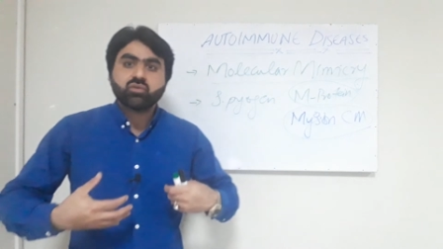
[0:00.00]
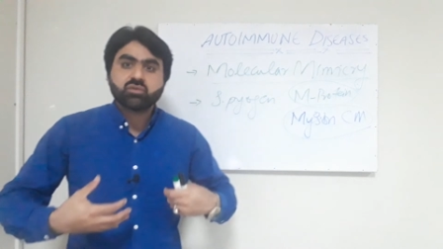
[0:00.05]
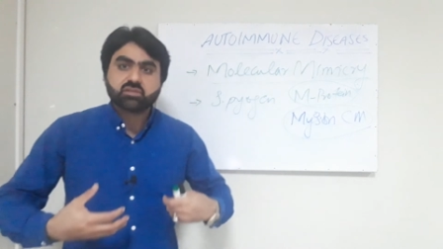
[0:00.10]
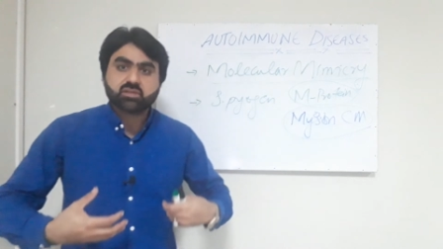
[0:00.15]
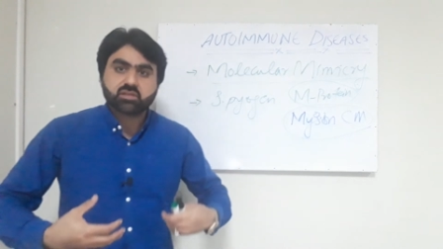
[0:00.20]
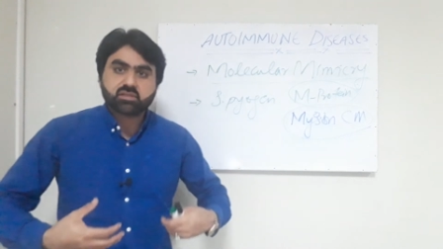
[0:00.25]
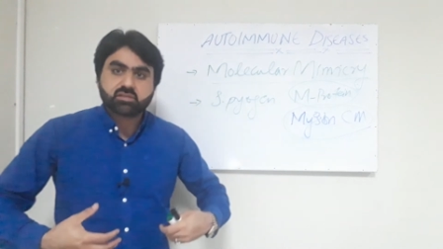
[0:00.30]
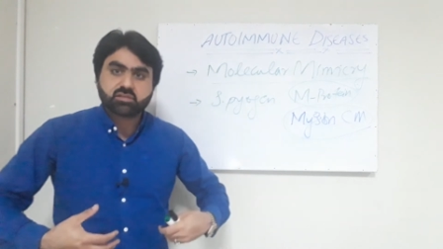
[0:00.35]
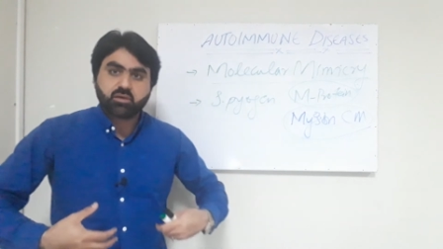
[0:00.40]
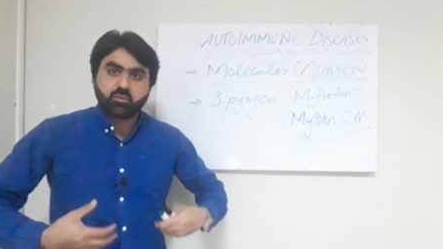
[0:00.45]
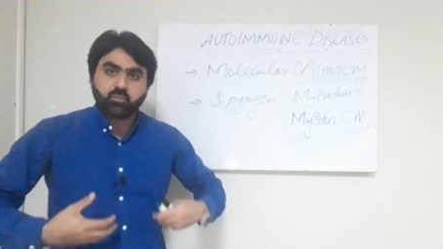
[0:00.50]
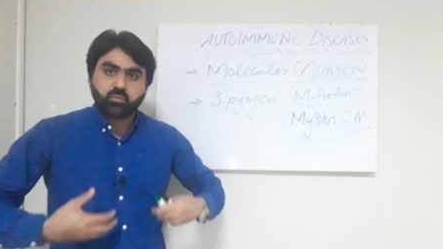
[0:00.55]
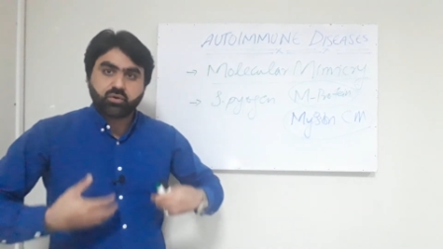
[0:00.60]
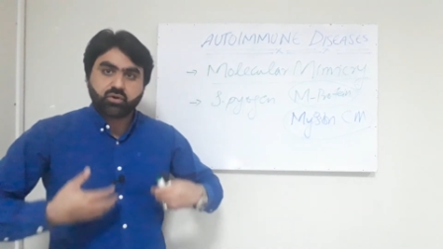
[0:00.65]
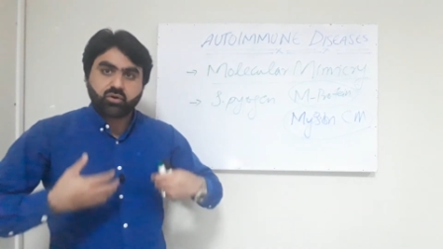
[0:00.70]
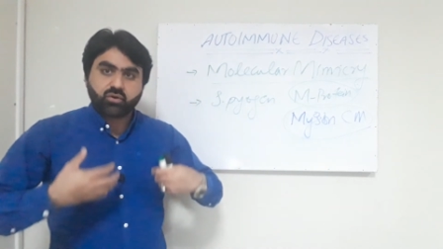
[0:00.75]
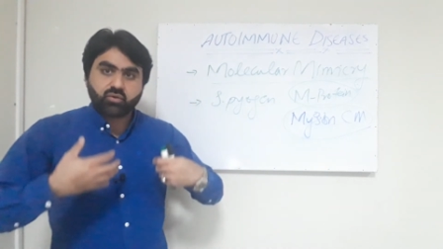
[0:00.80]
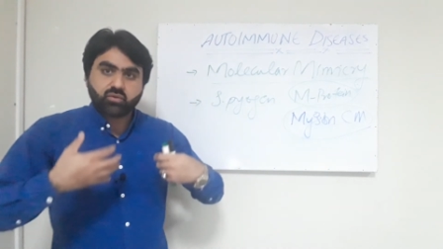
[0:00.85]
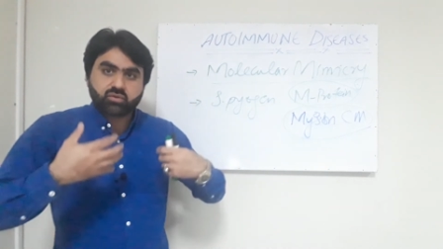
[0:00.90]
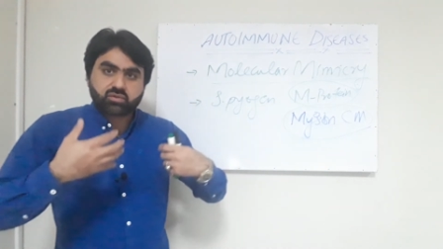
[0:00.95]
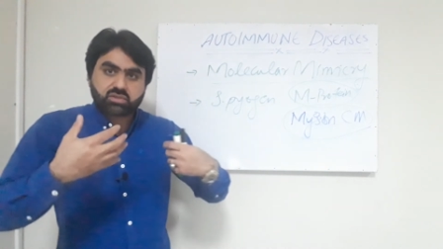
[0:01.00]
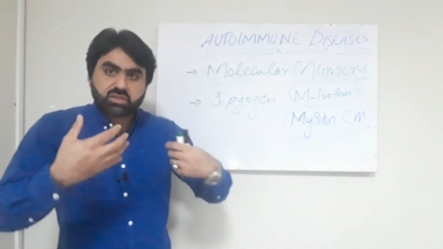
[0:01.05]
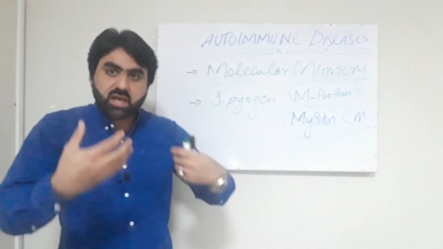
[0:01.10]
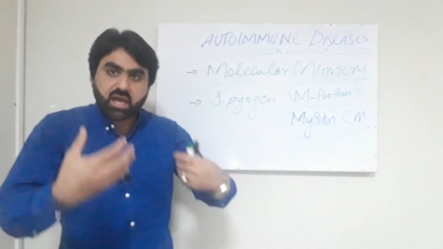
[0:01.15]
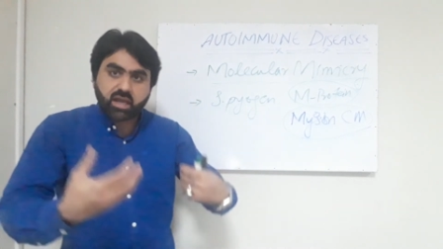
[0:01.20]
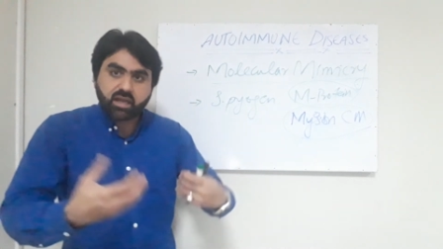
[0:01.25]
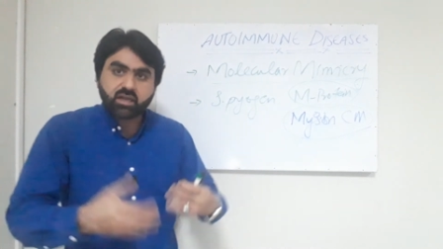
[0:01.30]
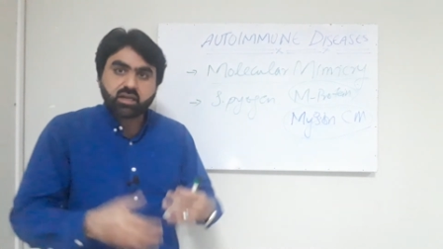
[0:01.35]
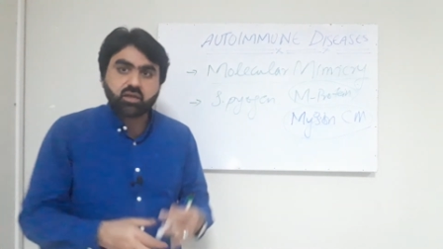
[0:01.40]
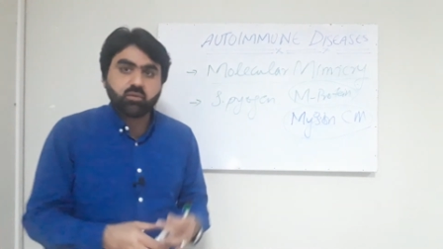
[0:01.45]
system produced
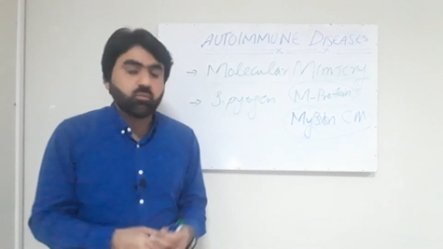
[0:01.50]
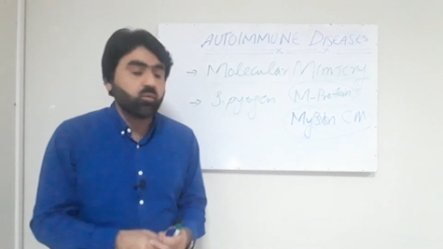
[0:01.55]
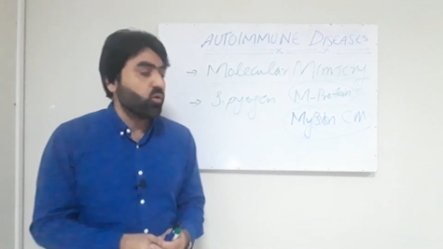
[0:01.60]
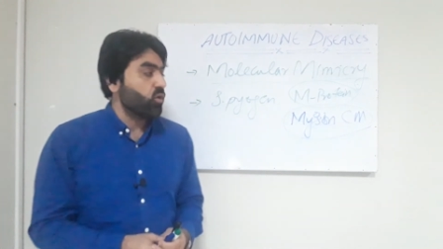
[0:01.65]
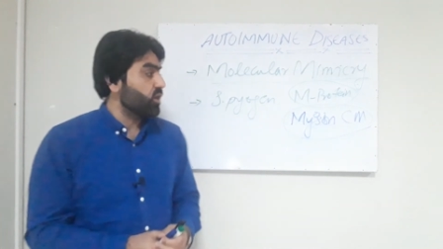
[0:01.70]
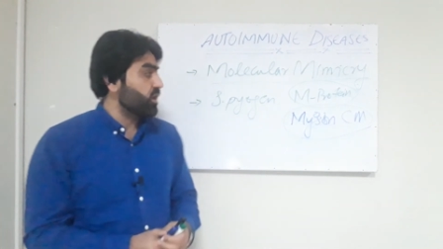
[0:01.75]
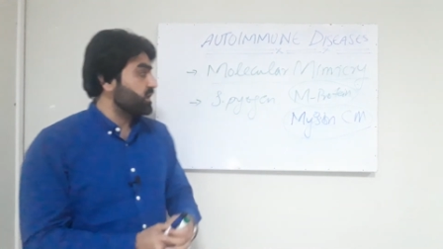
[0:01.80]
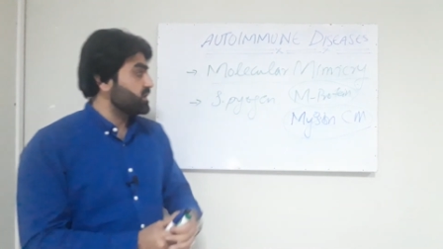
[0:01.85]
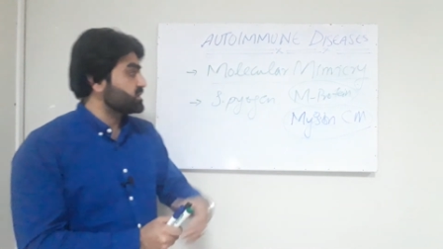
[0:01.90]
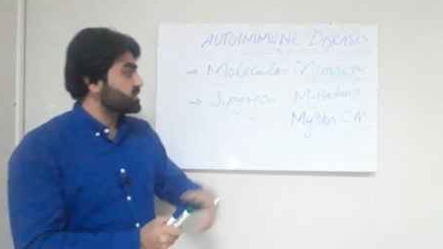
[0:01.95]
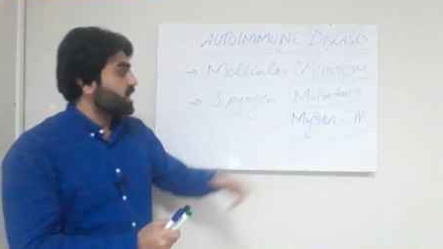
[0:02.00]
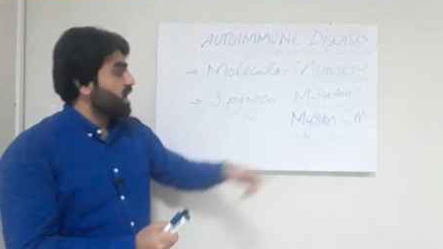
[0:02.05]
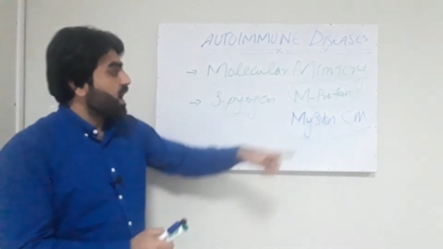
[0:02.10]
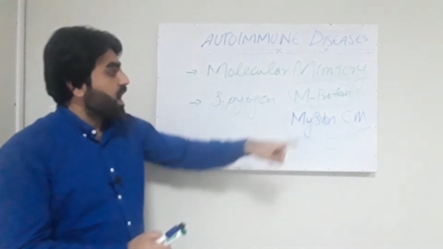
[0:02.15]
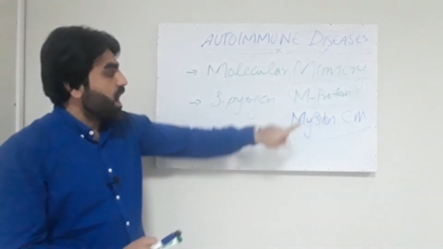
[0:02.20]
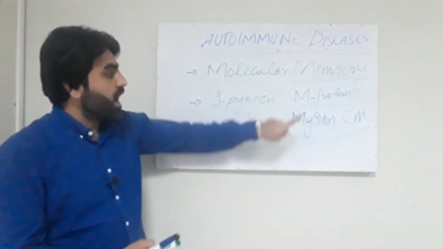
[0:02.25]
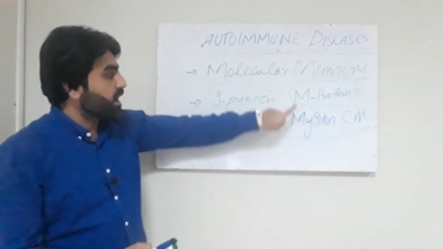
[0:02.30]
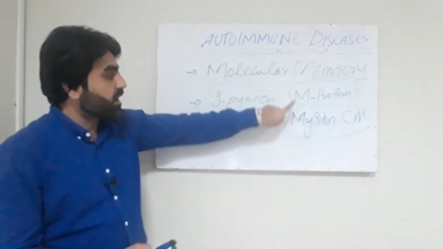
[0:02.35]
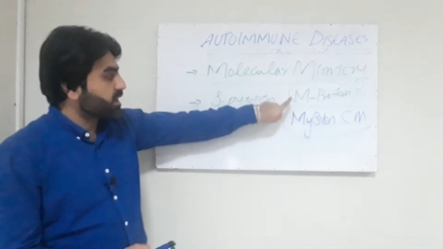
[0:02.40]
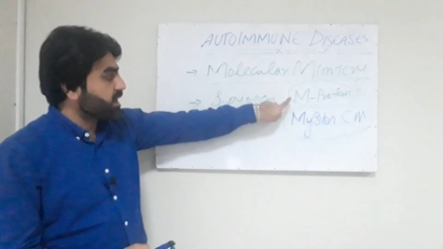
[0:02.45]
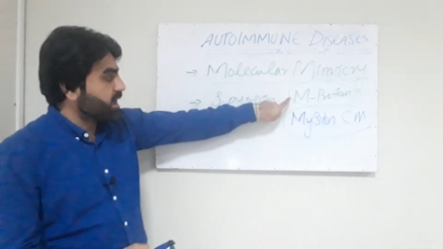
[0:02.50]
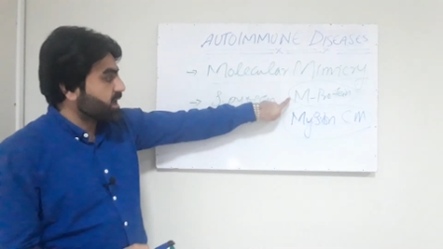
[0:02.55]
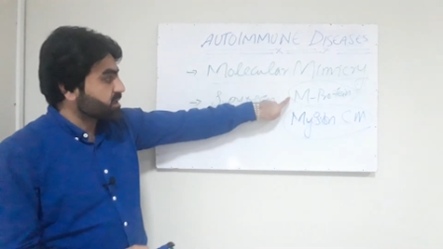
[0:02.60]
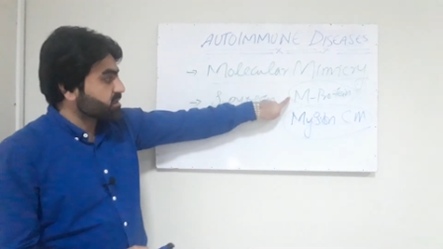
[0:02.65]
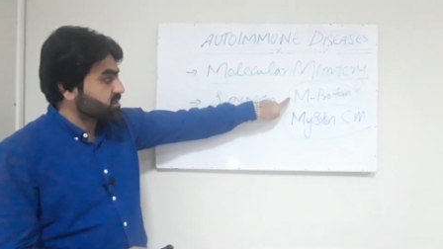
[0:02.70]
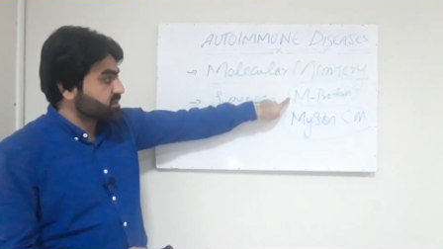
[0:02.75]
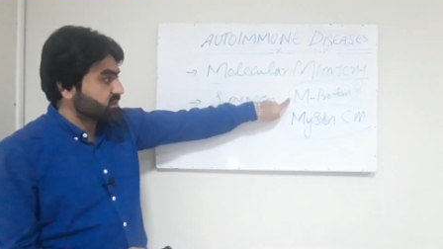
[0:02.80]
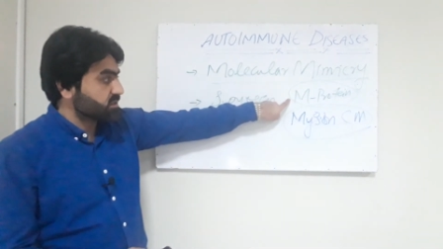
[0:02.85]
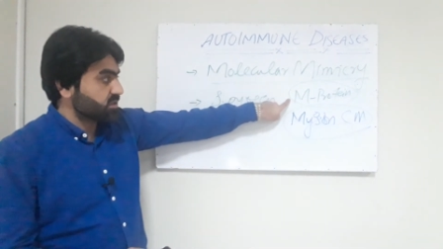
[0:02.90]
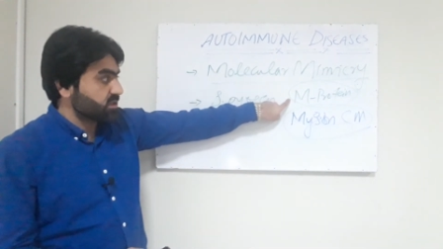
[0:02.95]
antibodies
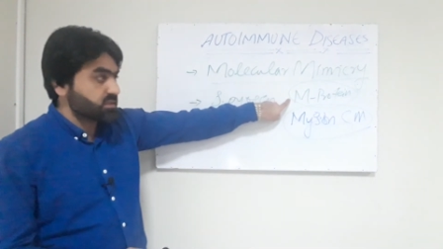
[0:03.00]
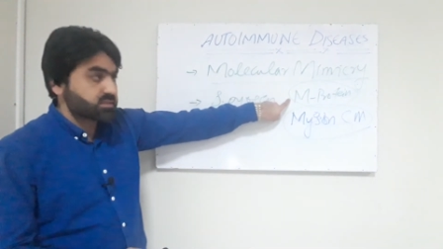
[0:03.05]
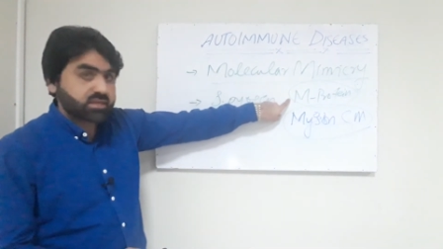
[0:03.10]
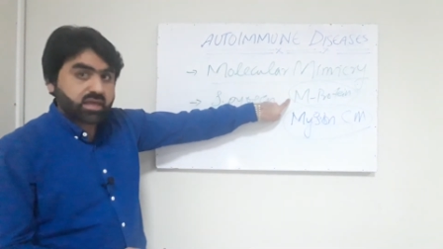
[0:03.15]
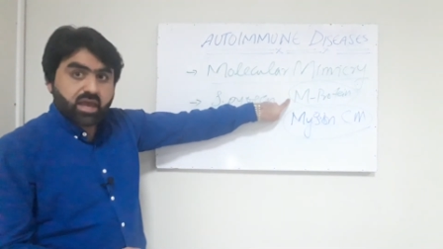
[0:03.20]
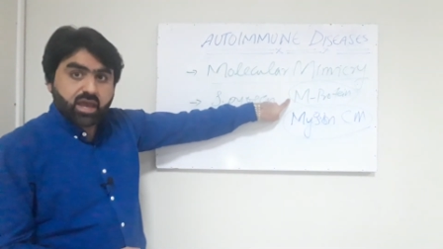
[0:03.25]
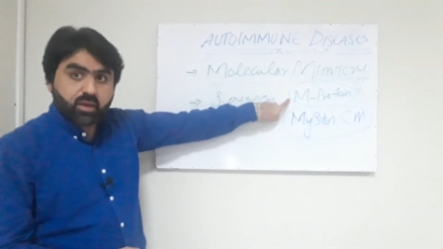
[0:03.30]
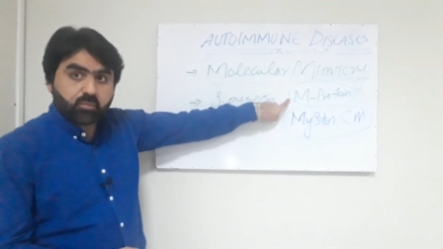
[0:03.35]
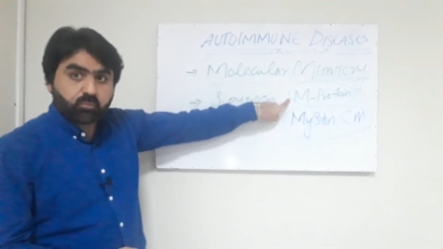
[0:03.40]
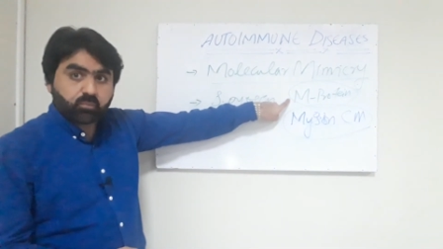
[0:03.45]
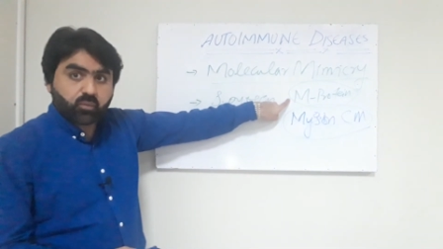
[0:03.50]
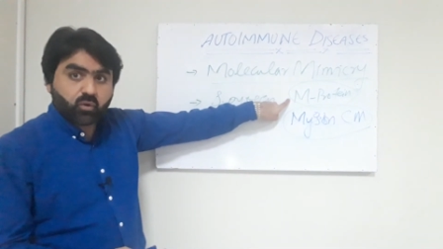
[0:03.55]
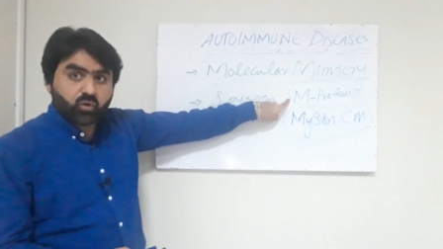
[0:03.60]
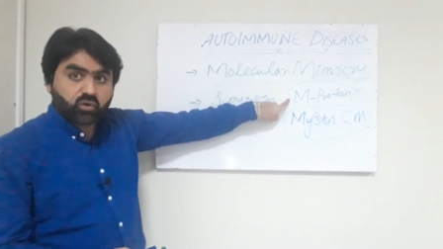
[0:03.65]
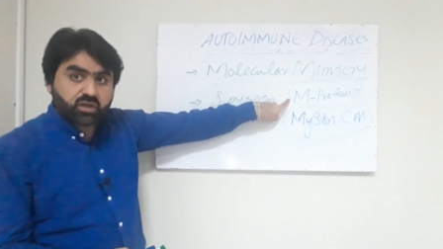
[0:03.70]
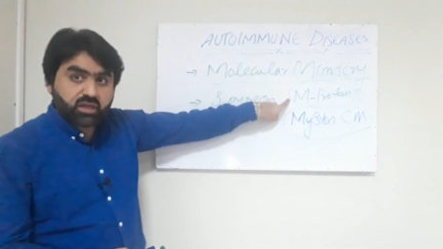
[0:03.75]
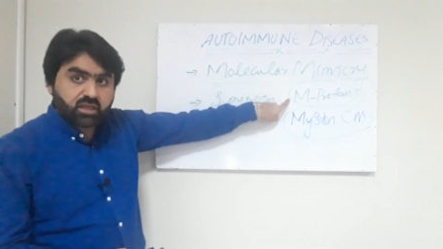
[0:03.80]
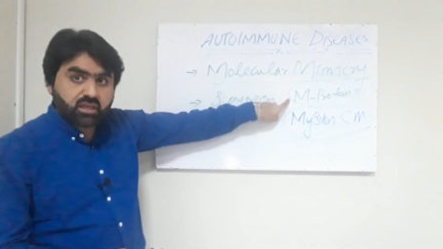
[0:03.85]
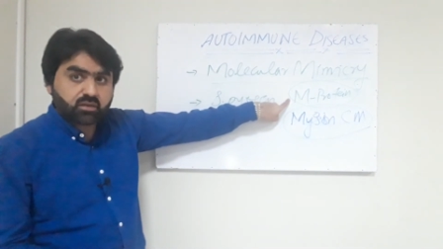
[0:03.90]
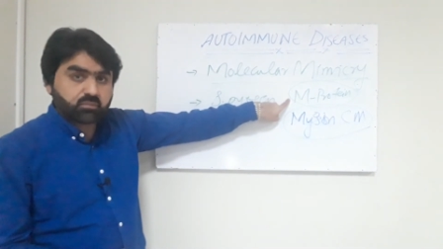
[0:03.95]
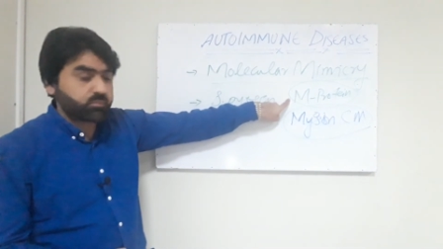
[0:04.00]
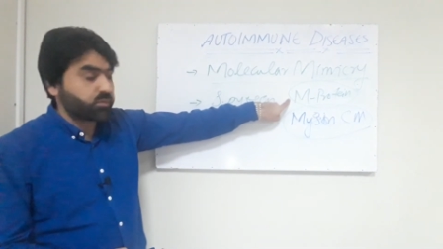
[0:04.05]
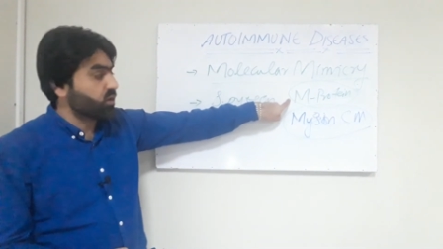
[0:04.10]
against this M protein,